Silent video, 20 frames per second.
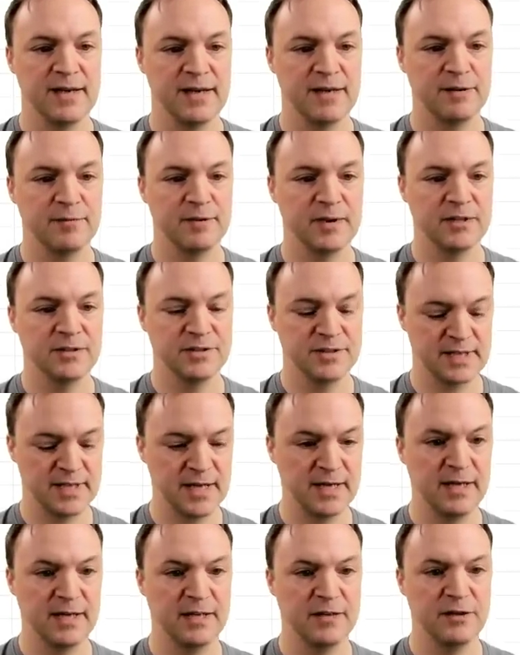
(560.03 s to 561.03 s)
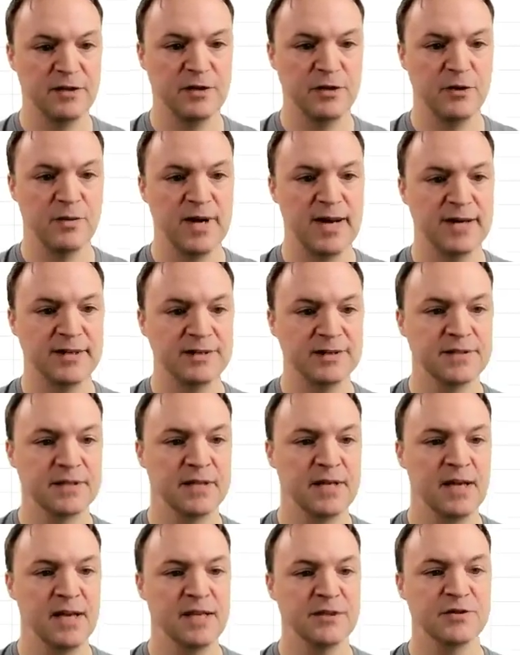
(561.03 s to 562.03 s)
I'll say in the US.
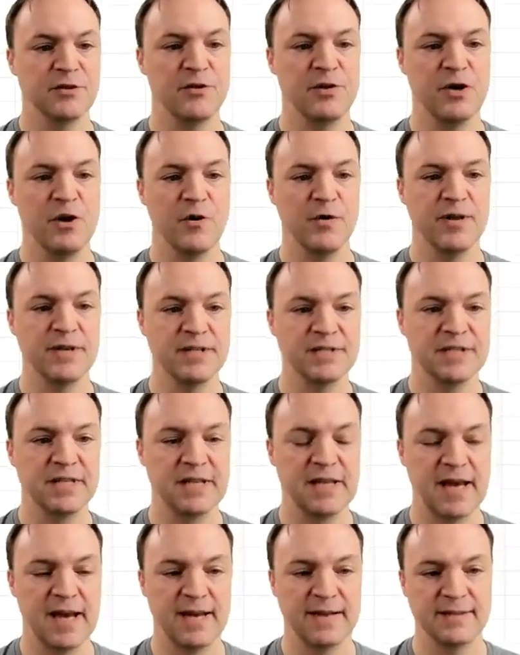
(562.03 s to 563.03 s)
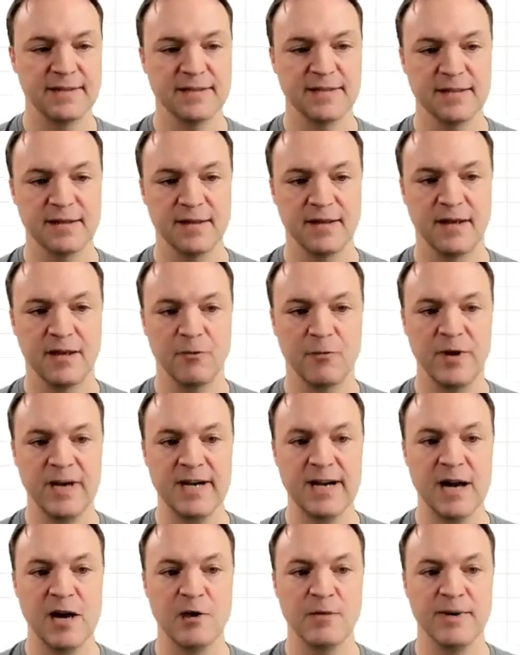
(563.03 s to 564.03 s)
So notice that
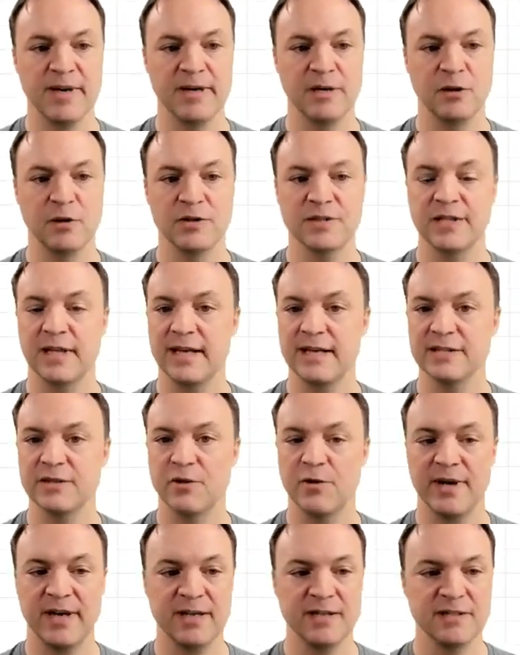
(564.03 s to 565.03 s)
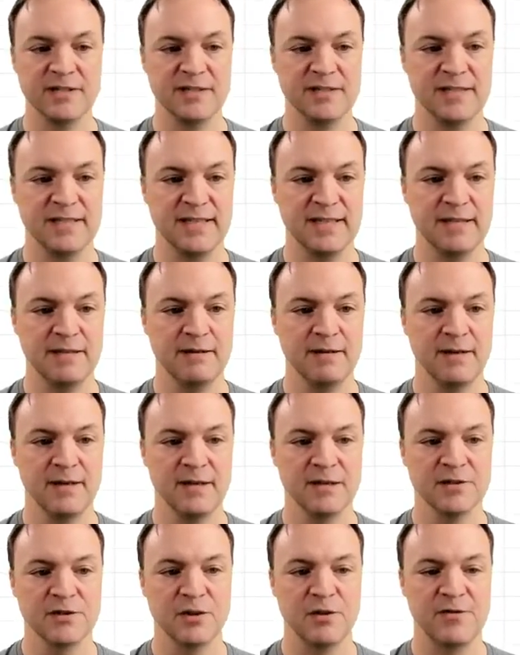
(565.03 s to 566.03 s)
right now it looks like it's going into D.
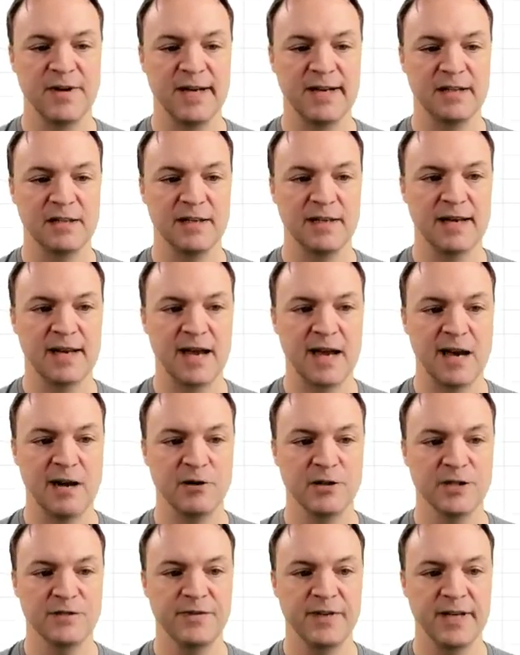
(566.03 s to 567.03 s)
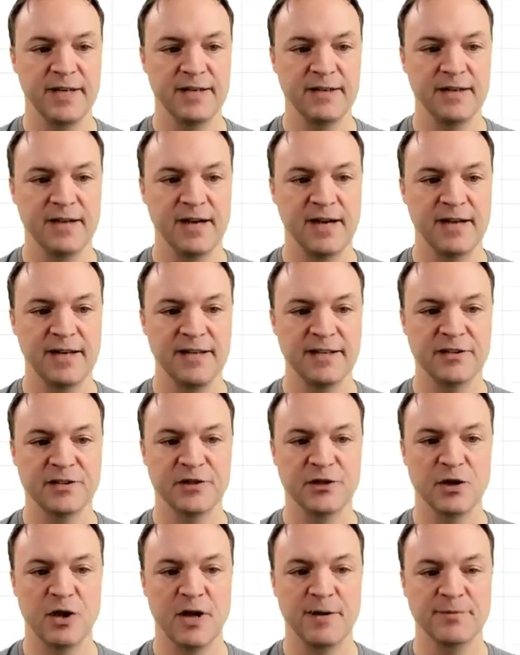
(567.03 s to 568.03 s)
So if I click out of it, it
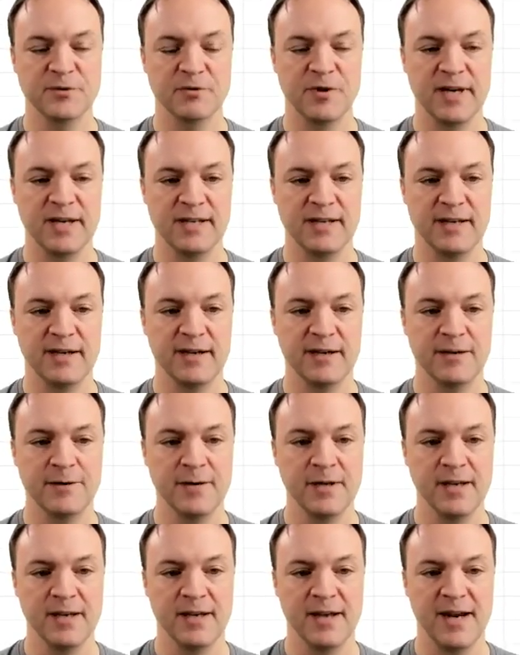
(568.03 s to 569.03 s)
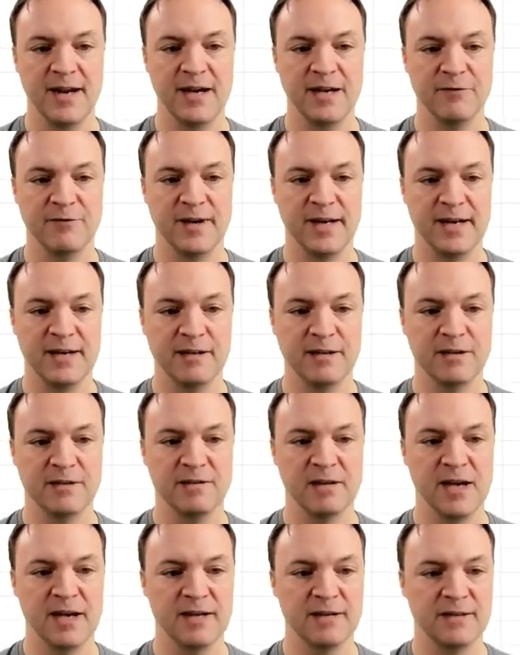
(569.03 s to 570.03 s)
stops right here. And if I
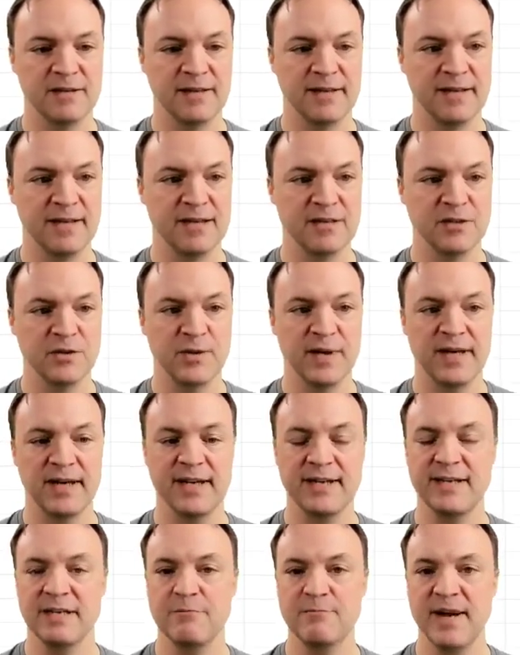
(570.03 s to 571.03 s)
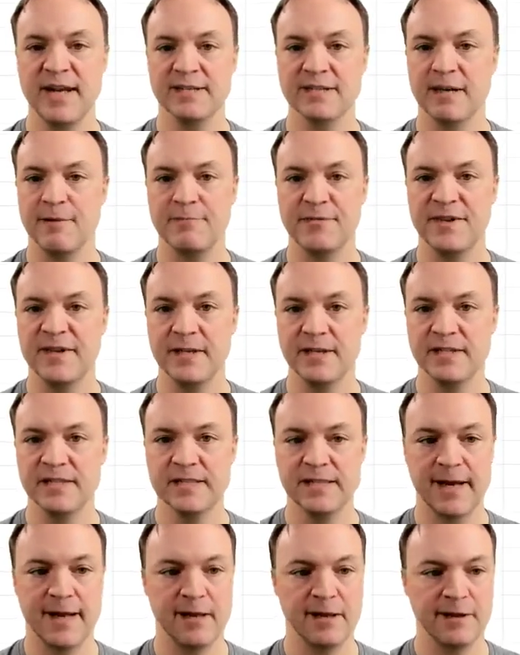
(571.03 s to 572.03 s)
click into it, it didn't mess up this
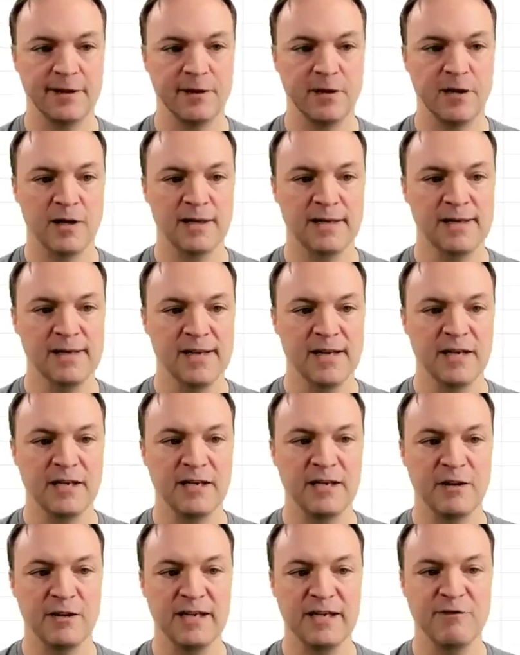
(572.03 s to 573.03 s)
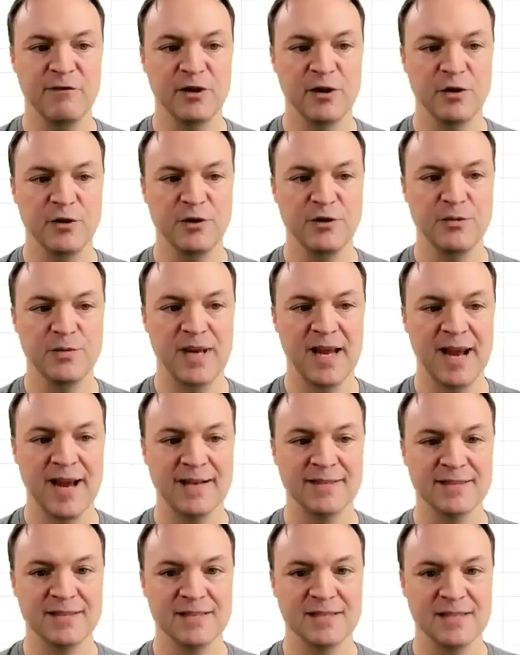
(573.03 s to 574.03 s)
cell at all. You know, even though you
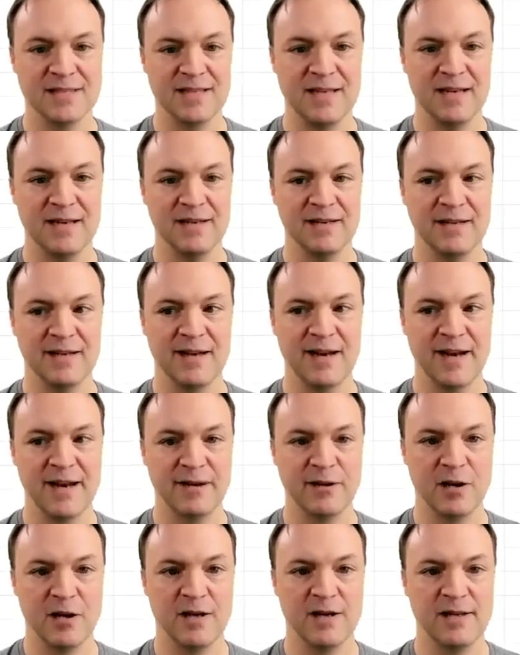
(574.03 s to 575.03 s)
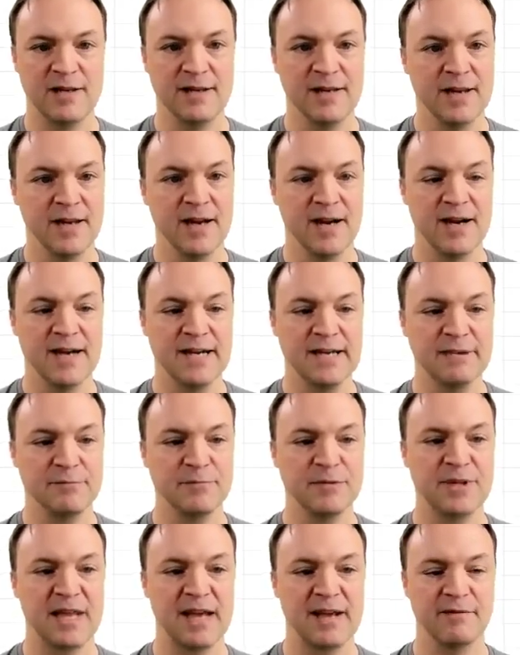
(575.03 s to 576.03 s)
can't see it at all,
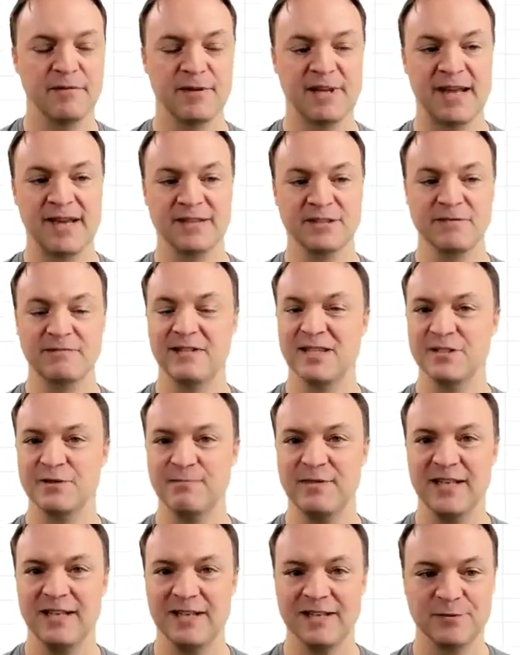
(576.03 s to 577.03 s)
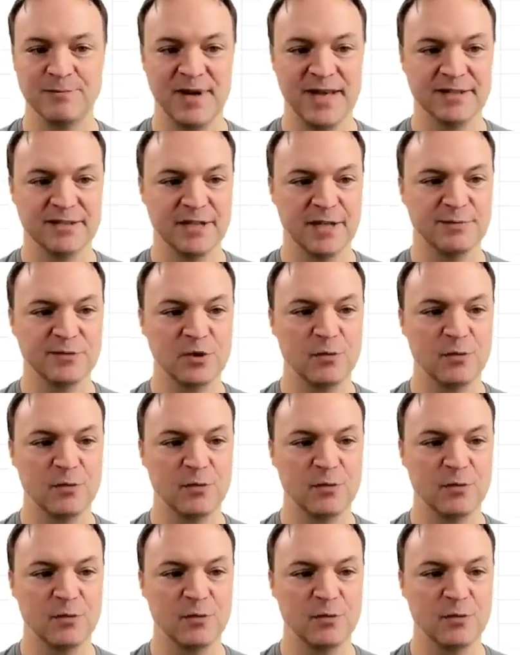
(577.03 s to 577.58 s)
that doesn't mean it's messed up.